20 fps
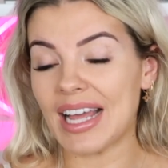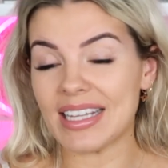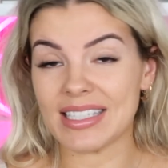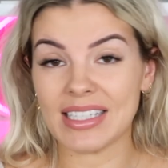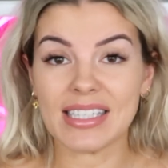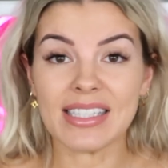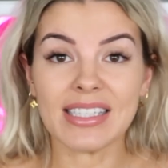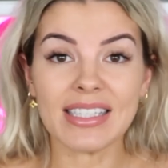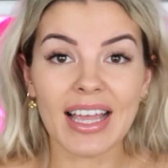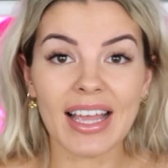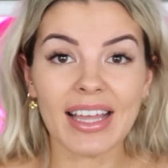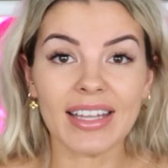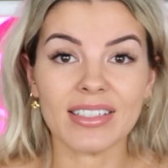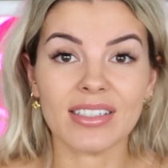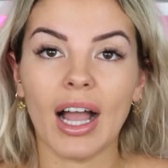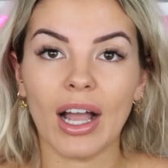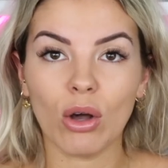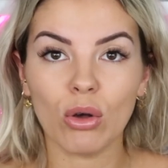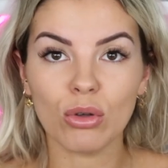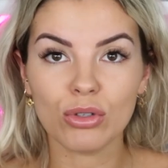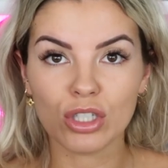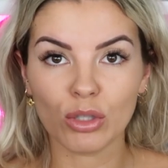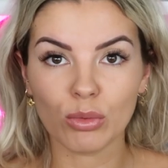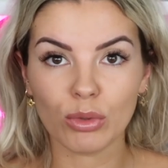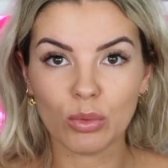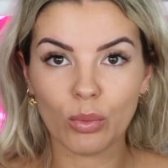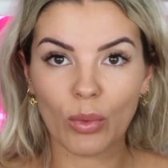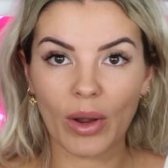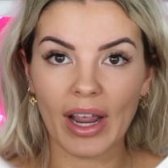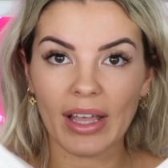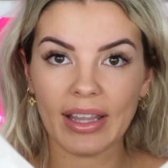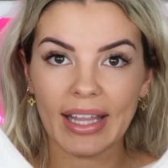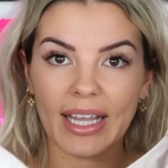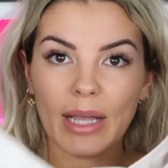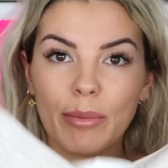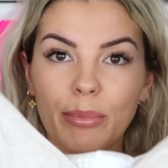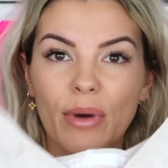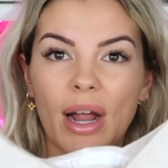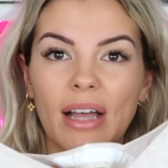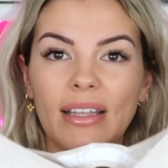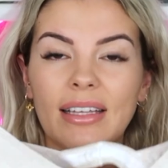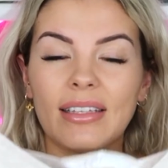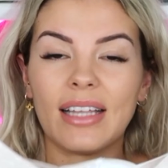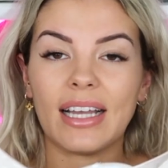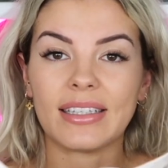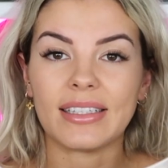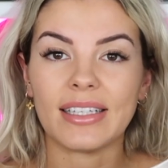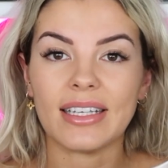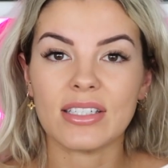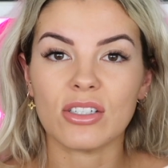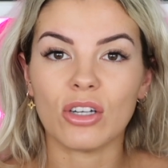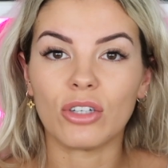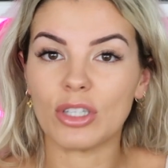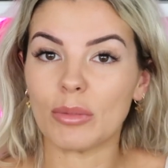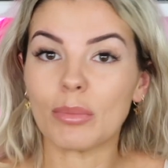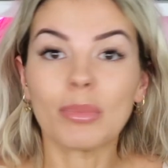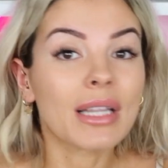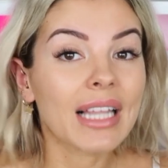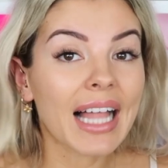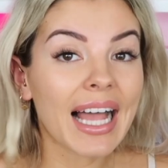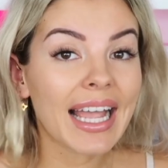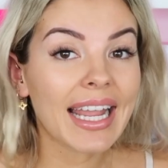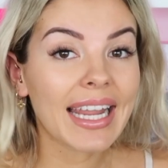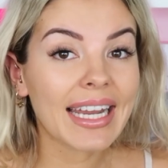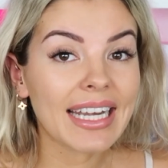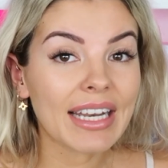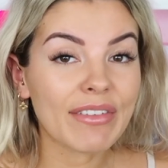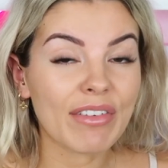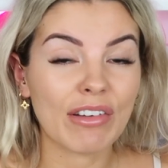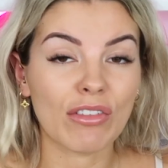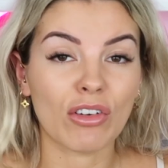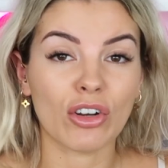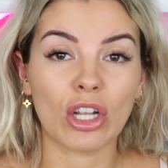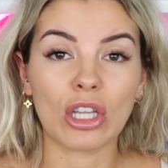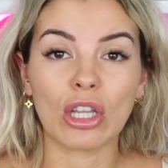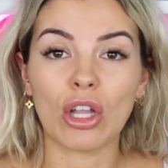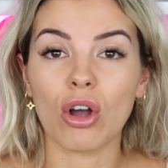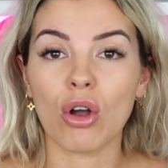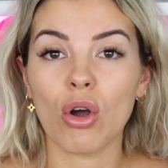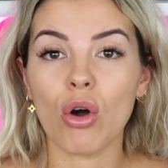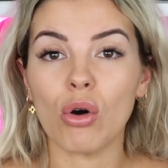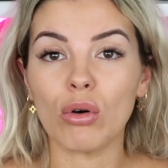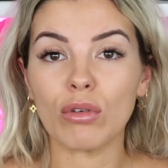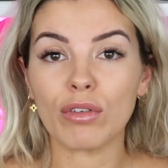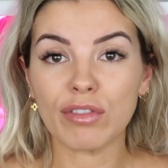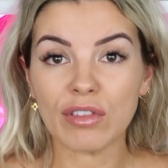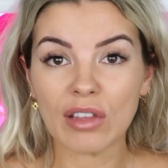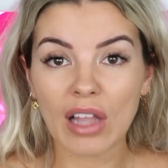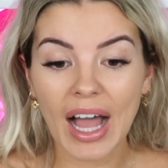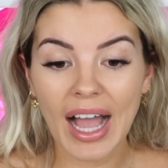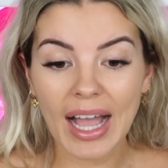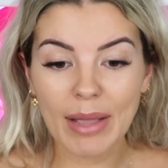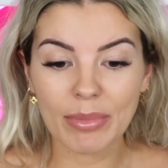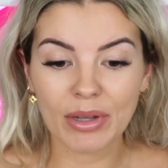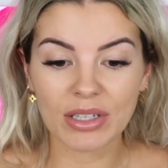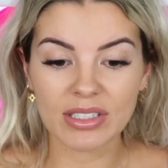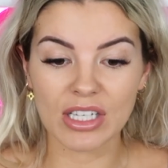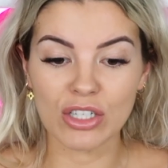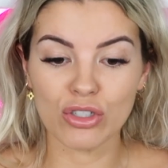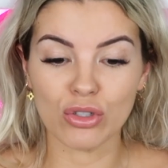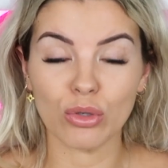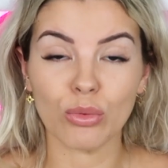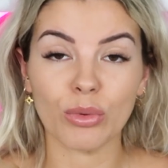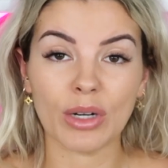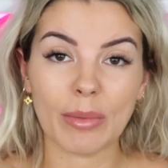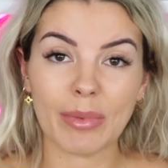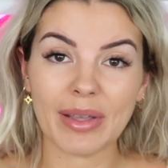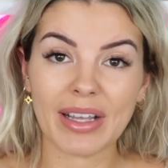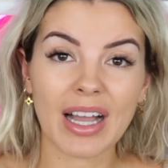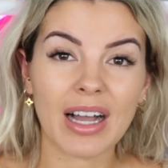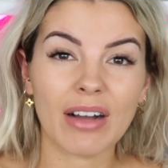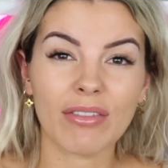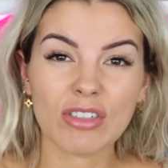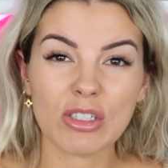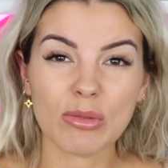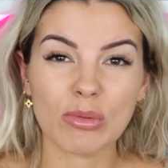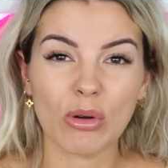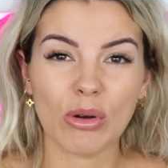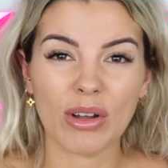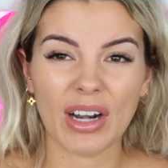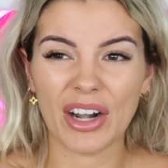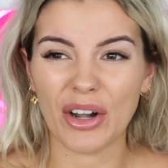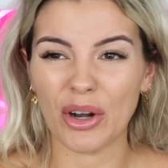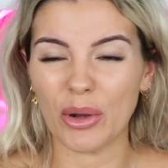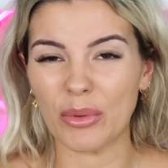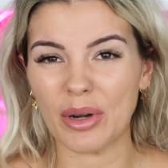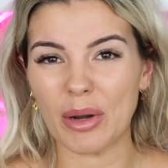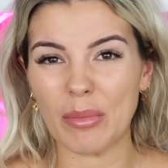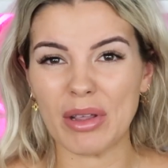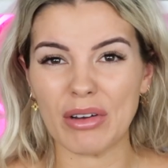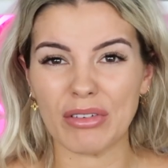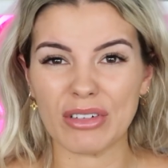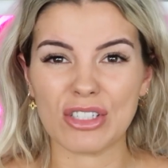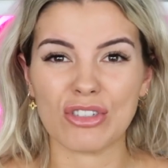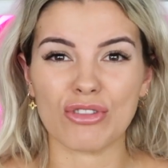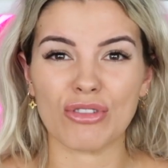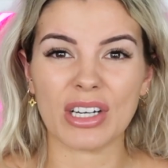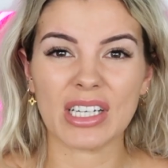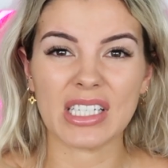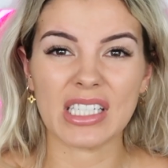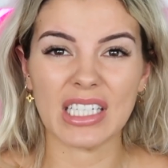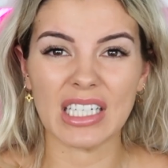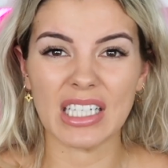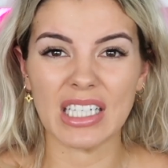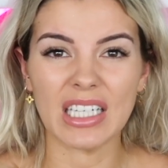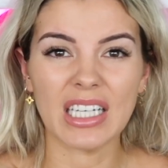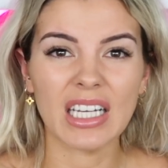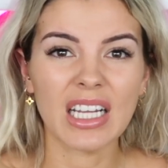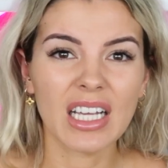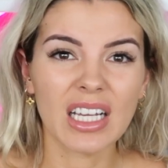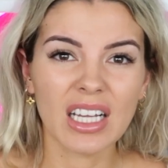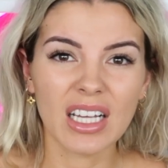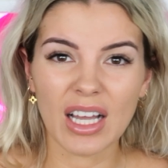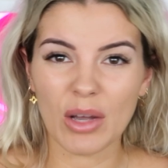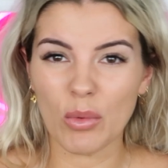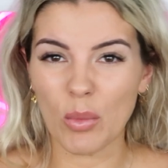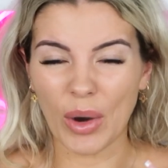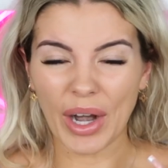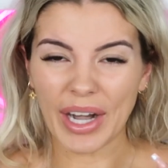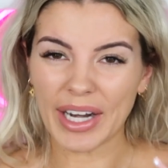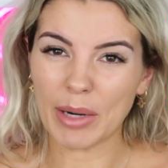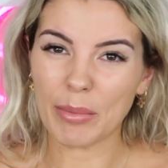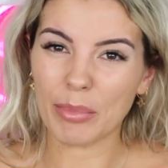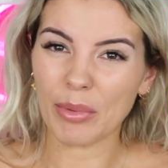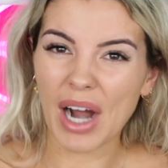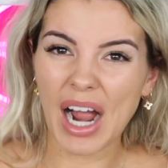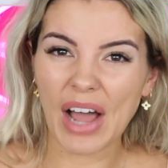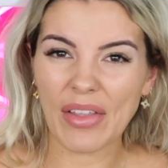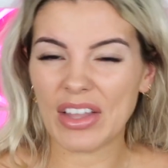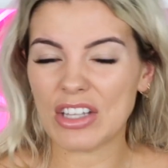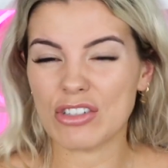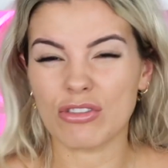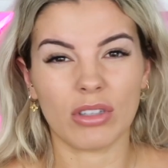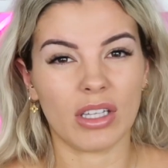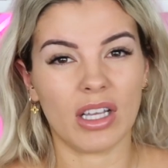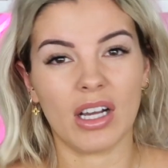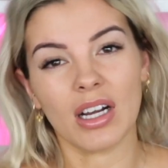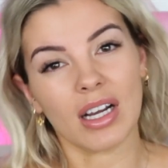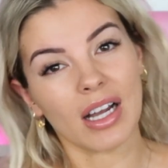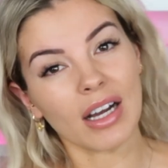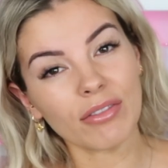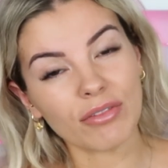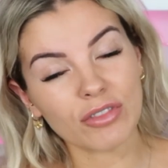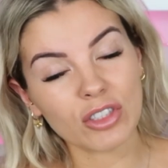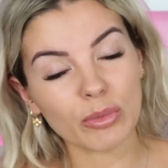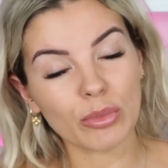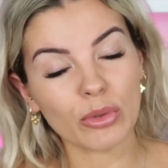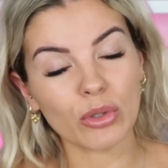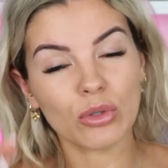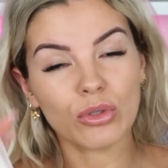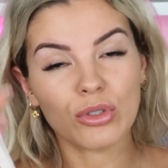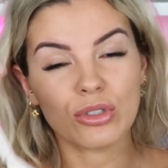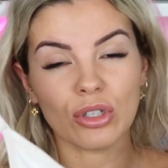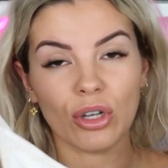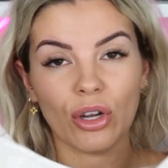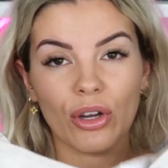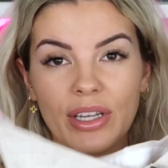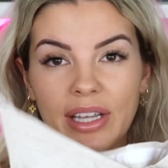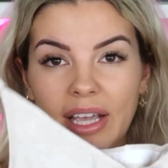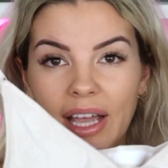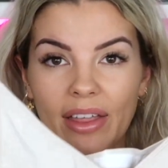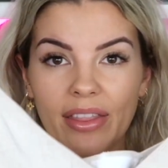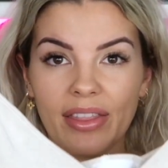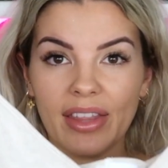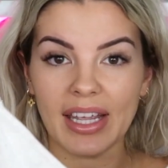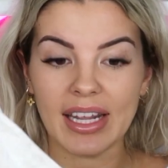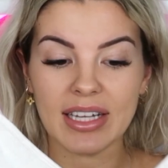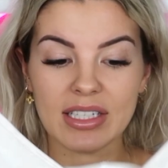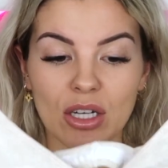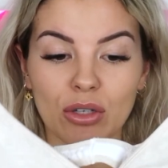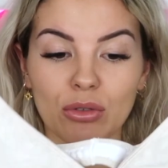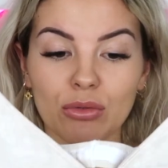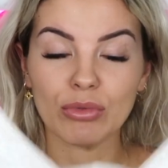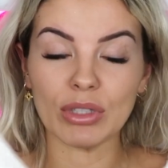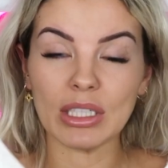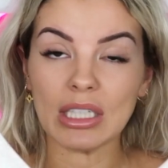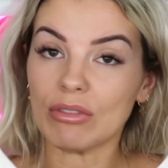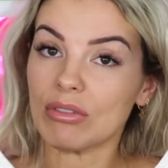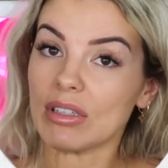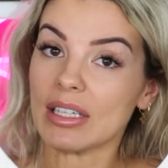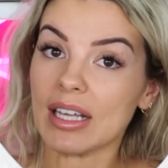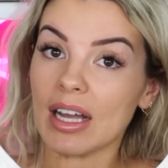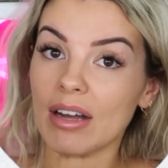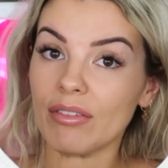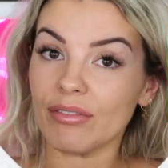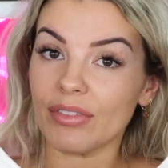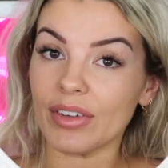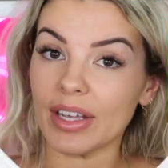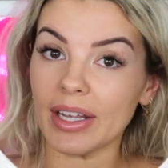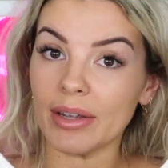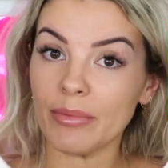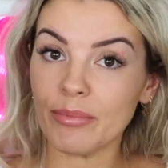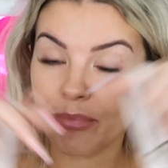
as a set. I also would wear like a bralette like this on the plane if I've got a long haul flight because I do want to be comfortable and I don't want to be restricted and wearing a bra that's really uncomfortable. So yeah, these are really, really comfy.